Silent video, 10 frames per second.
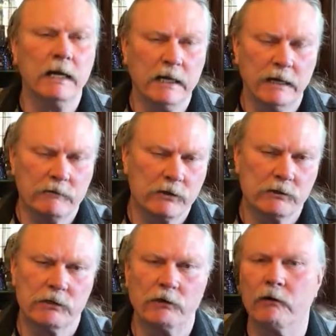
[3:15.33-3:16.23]
He gives
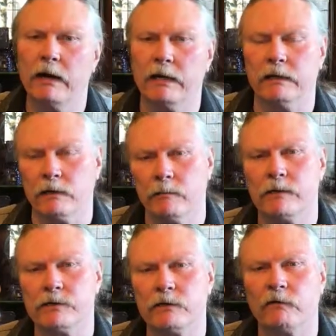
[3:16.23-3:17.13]
us a grade in the
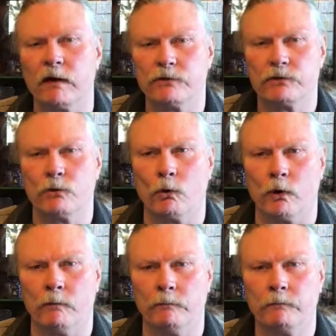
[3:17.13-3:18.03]
midst of our
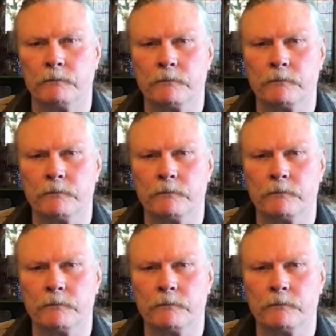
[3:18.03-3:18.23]
storm.